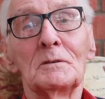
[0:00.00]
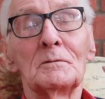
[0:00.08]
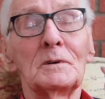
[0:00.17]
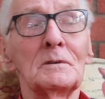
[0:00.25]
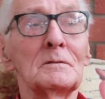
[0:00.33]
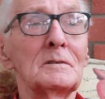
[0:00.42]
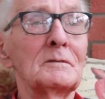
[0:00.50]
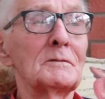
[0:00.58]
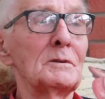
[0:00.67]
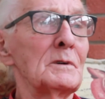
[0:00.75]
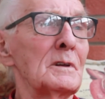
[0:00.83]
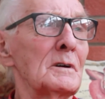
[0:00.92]
When
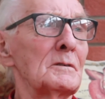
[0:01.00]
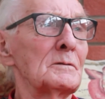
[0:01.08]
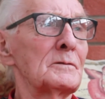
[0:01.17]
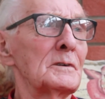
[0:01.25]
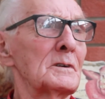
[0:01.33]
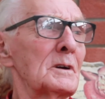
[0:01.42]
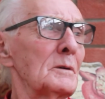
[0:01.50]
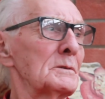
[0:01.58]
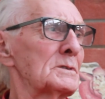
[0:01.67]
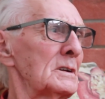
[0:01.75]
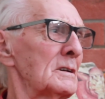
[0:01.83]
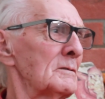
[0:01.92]
we went out for a cup of
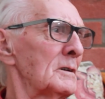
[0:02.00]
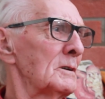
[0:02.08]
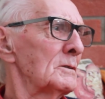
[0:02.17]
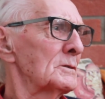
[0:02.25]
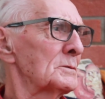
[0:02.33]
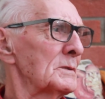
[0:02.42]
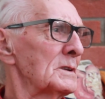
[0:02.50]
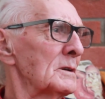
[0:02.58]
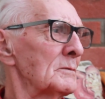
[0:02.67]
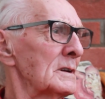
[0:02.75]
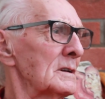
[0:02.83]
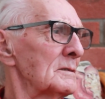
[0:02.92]
tea at Rolls, didn't we?